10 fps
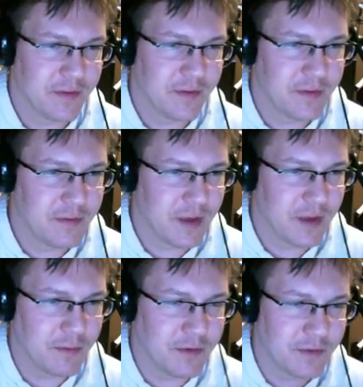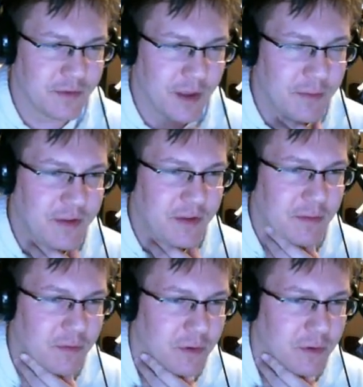Seems to help us out
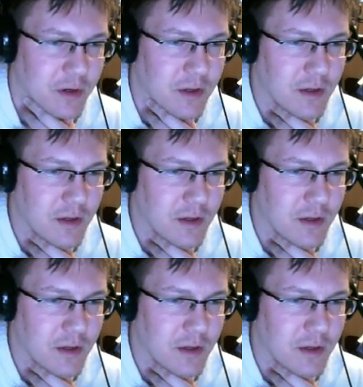before.